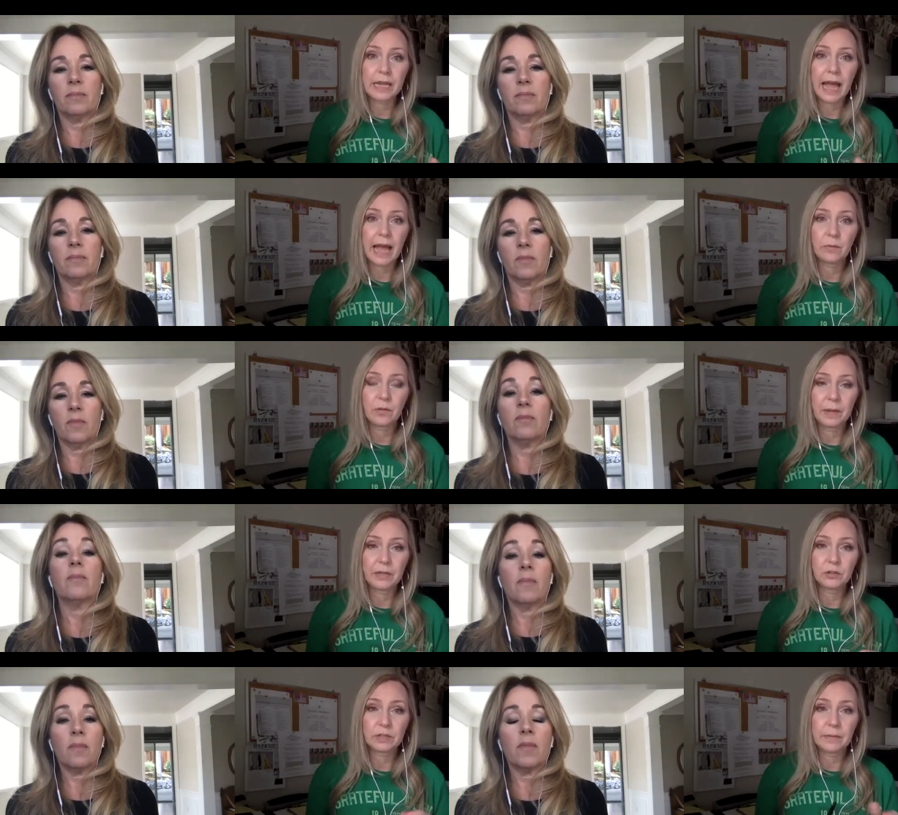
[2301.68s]
Speaker 1: had with
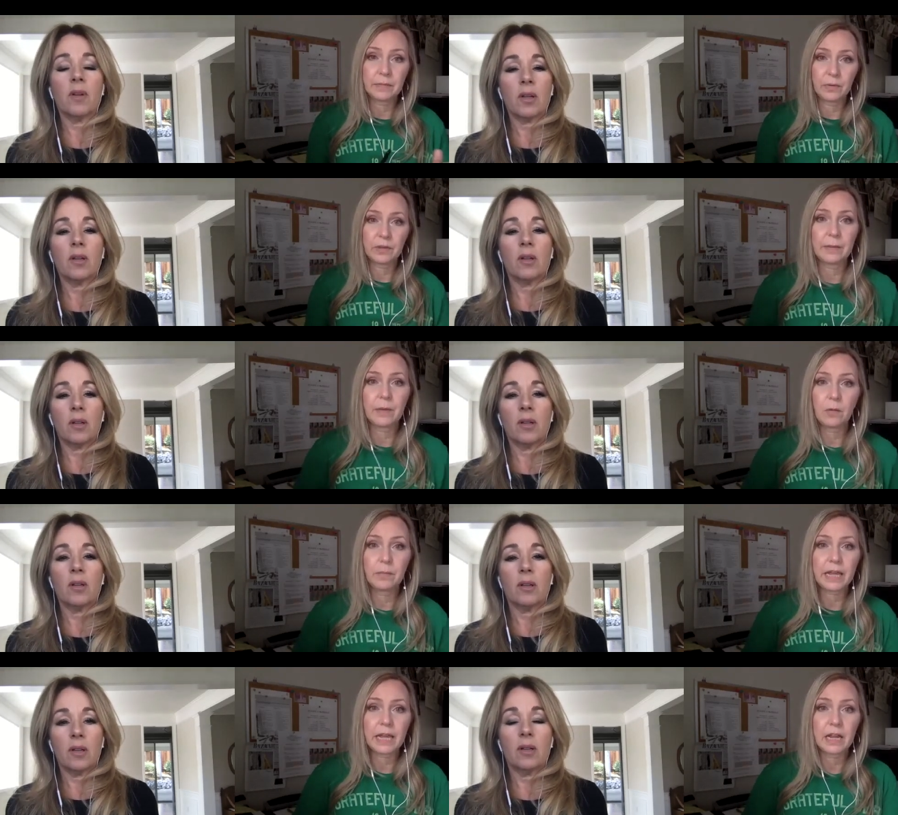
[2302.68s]
Major League, with
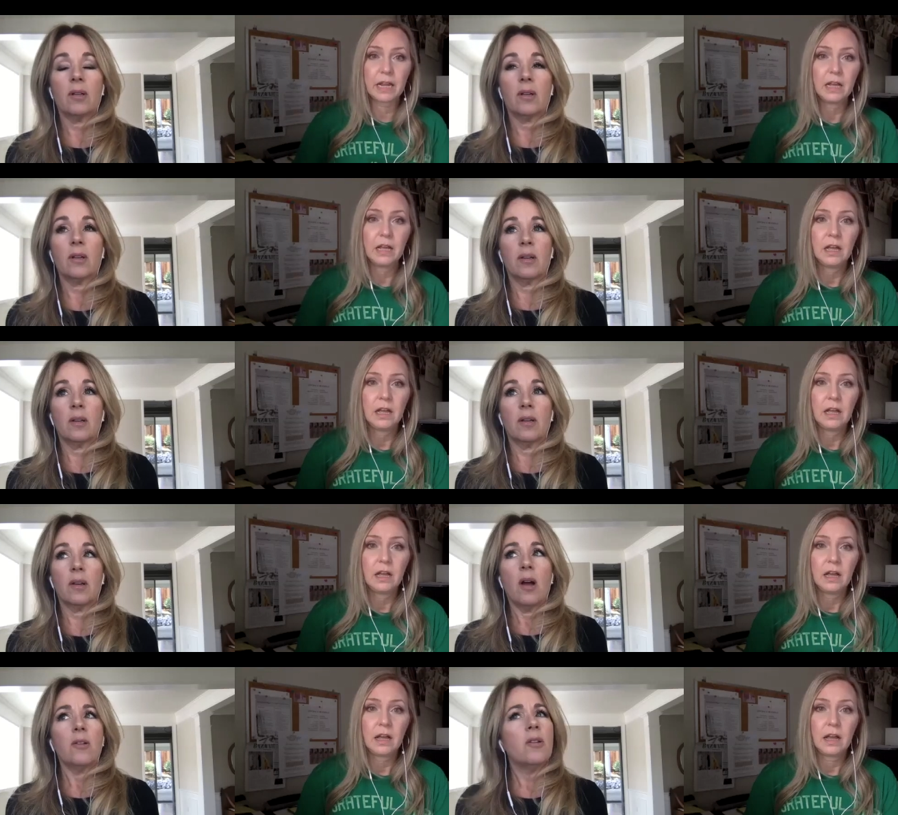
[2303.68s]
MLB?
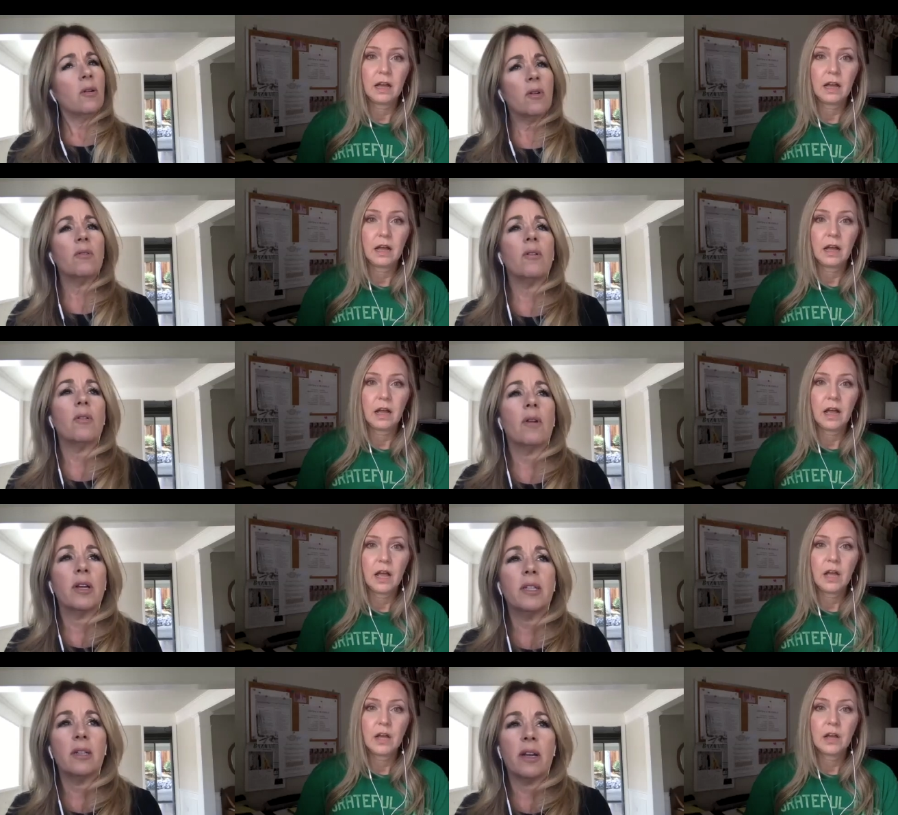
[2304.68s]
No, I
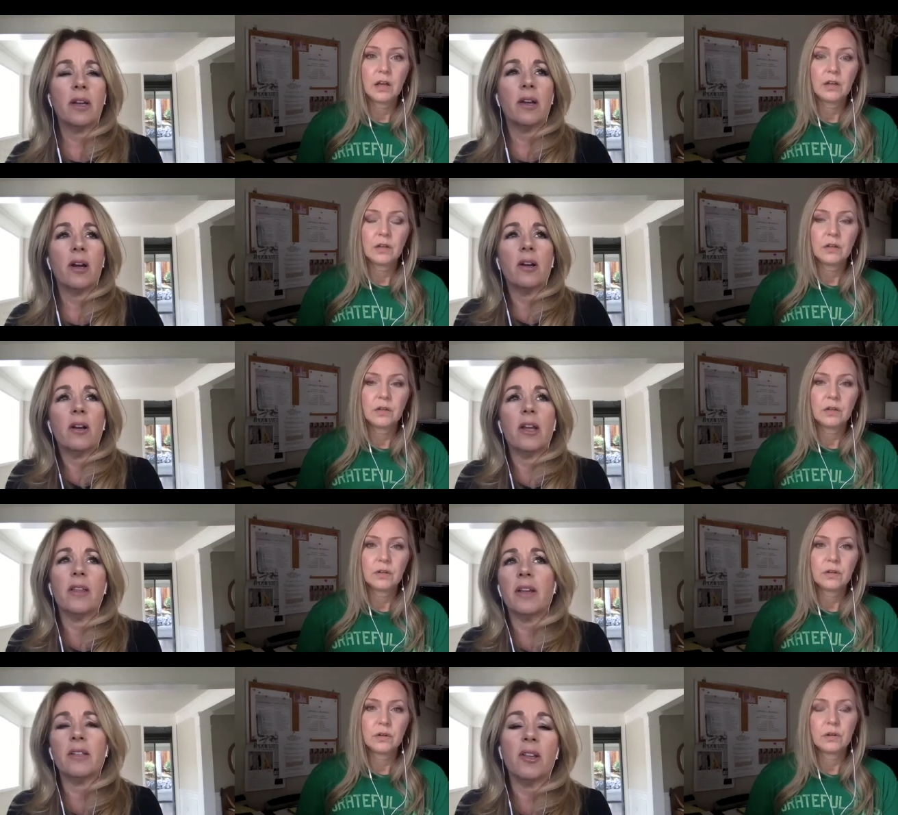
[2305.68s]
did not. I
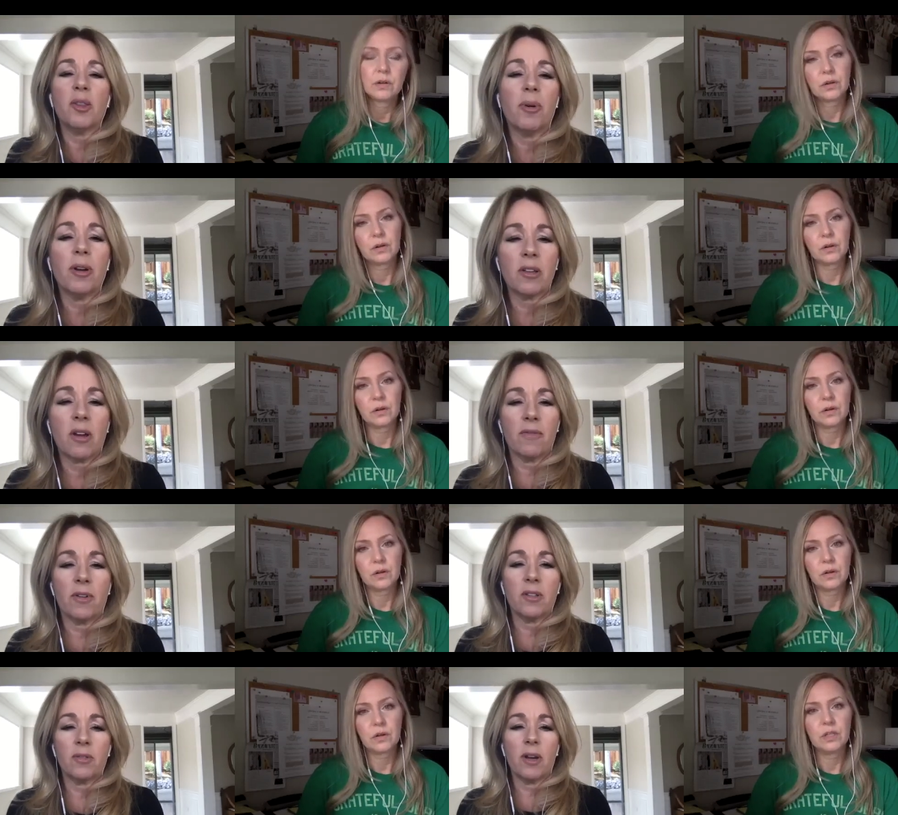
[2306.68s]
that's not the press
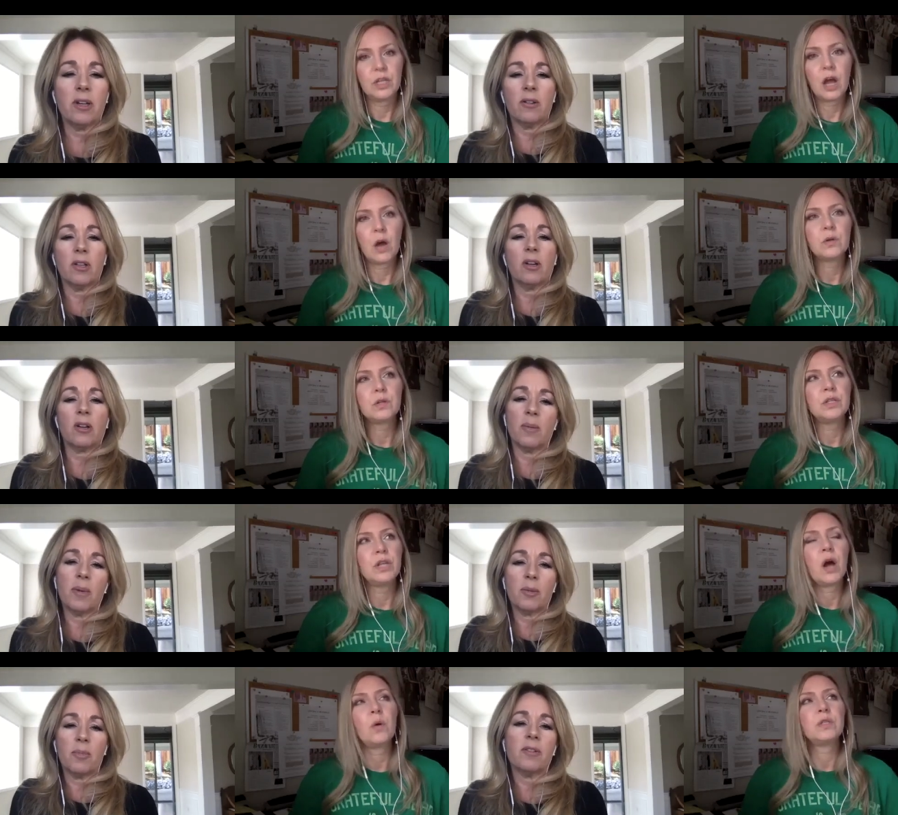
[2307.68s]
conference, right?
Speaker 2: You're not talking
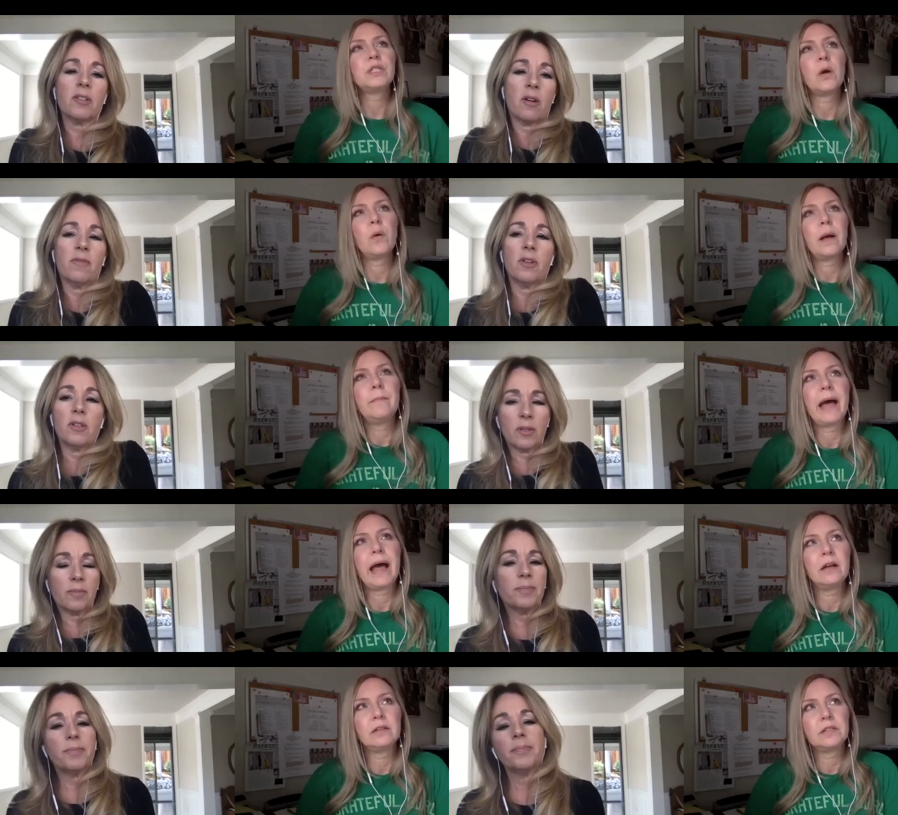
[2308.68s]
about the press conference.
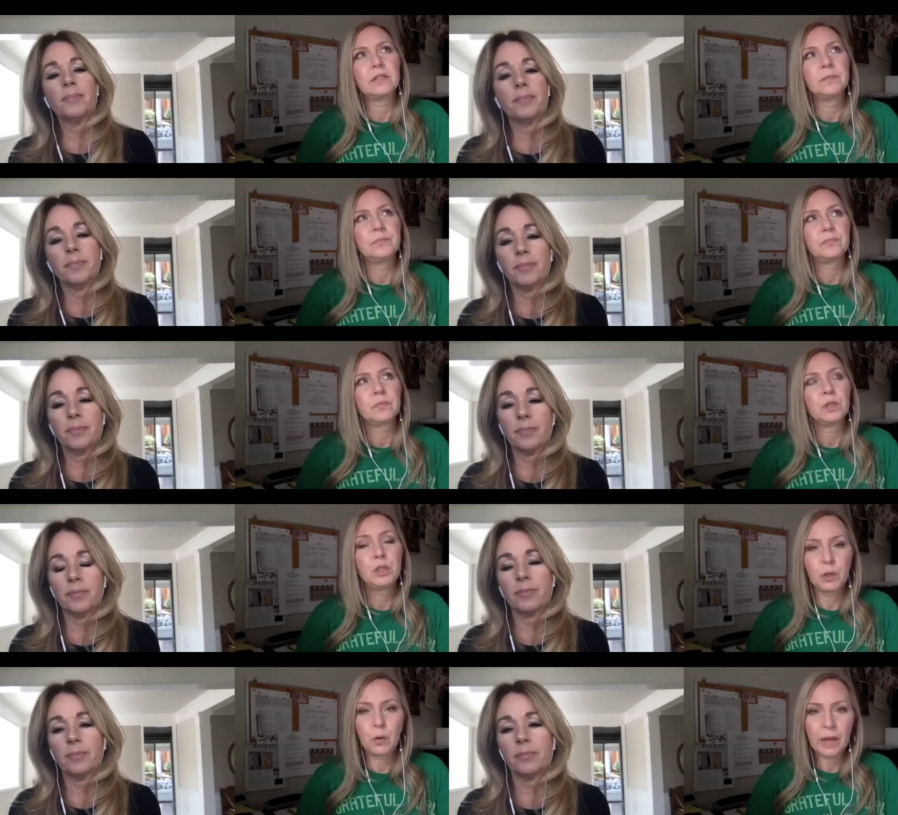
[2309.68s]
About
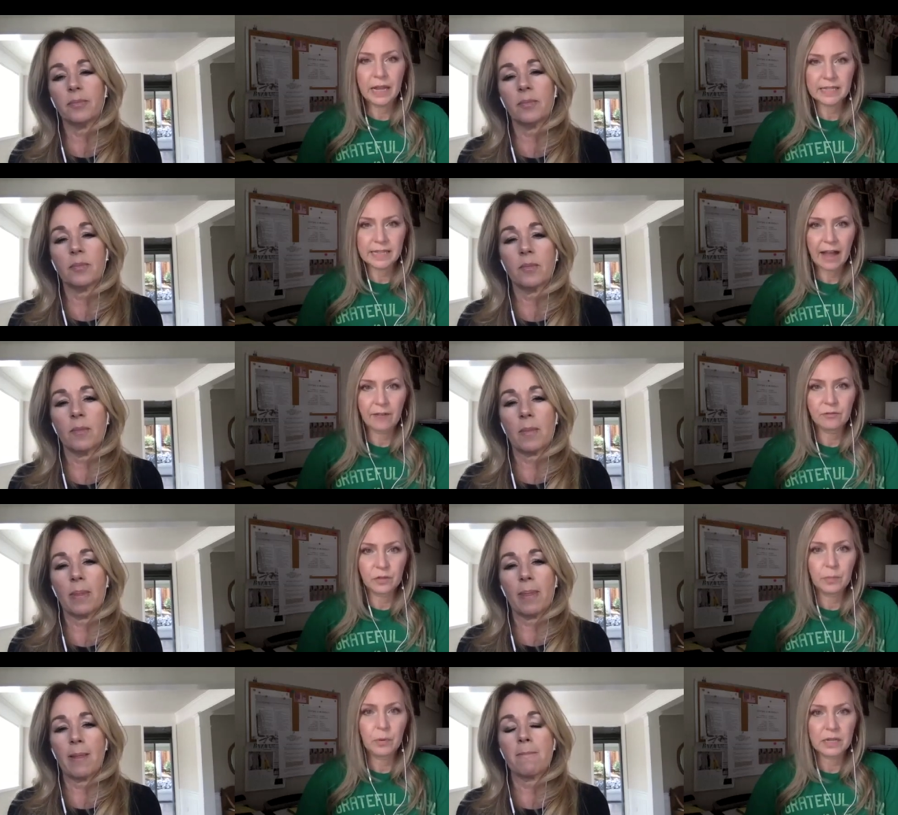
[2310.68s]
2 weeks
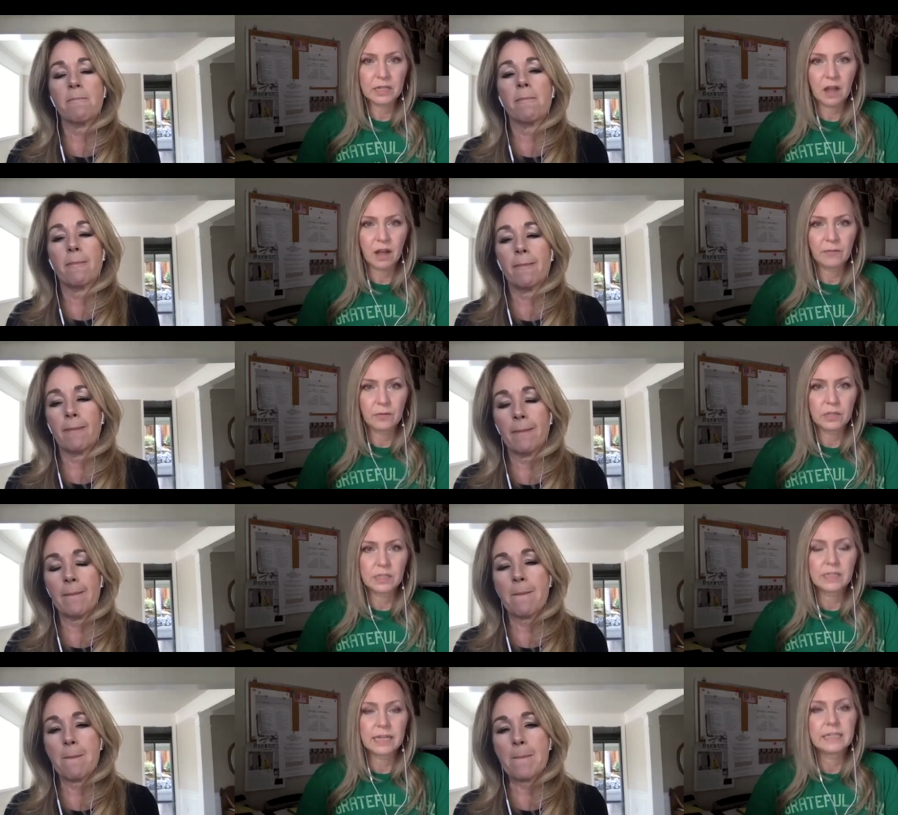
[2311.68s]
after the press
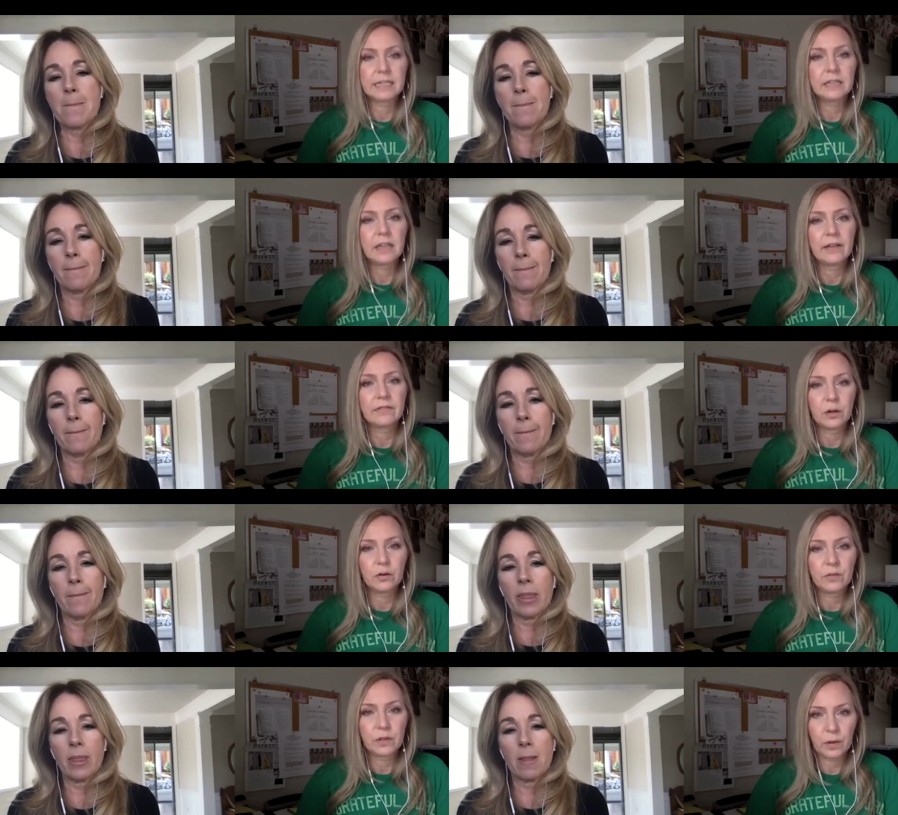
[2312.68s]
conference, they did a live interview